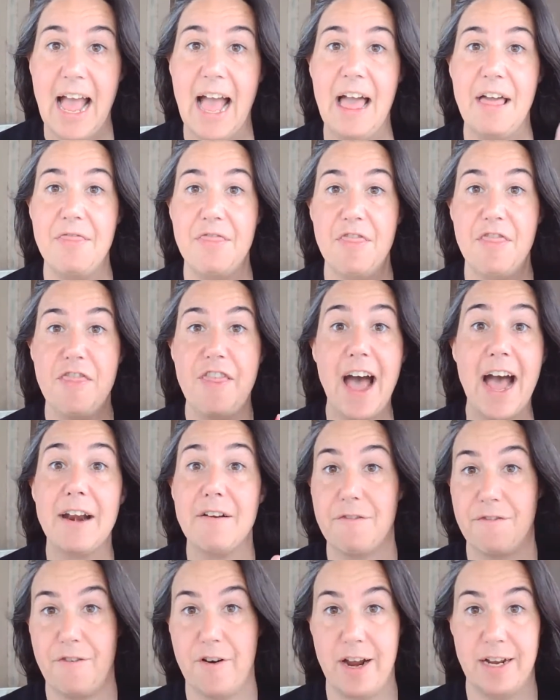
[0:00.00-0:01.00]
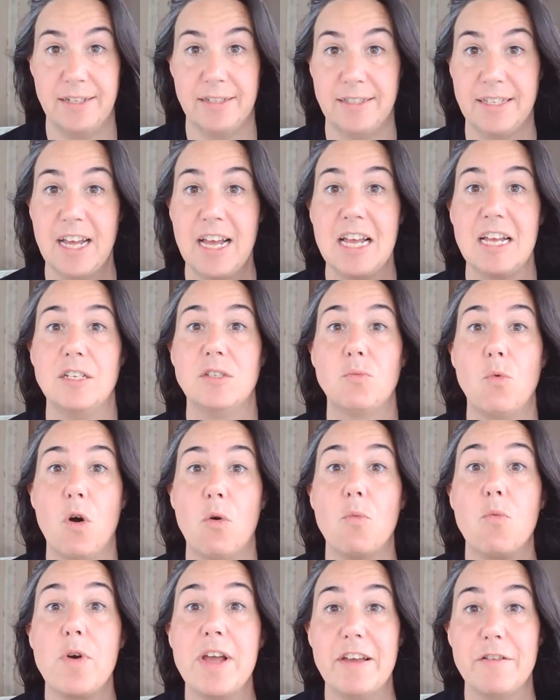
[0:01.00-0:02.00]
And that, friends, is
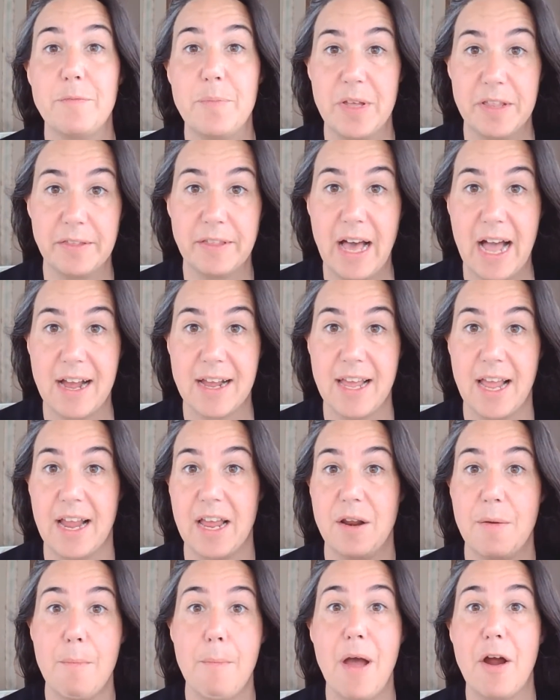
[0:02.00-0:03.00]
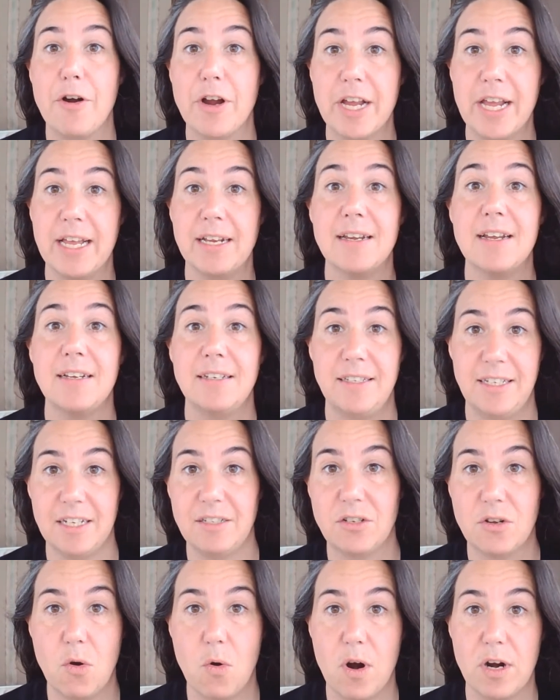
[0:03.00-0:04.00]
what we have been lacking in American
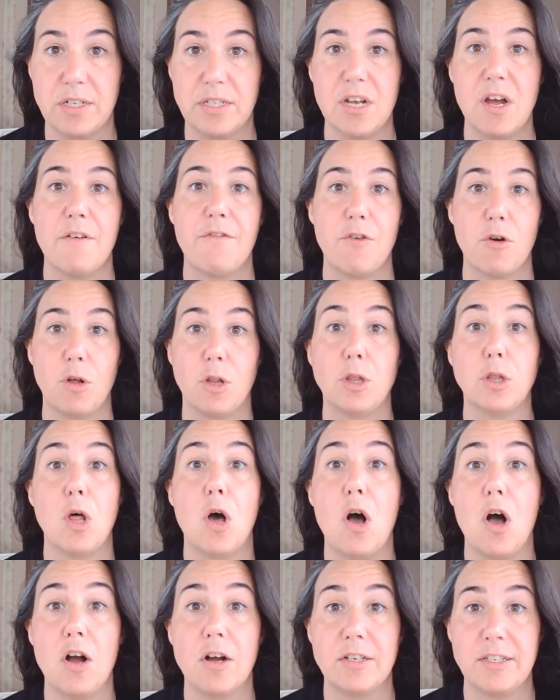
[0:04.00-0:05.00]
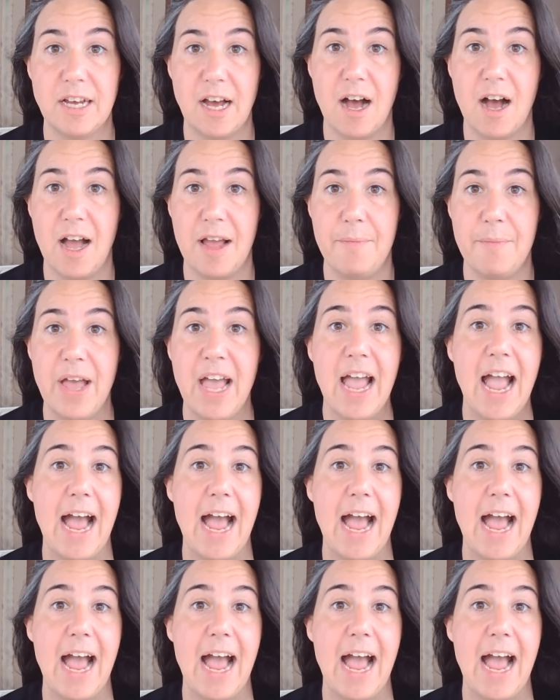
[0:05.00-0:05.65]
discourse for a long time.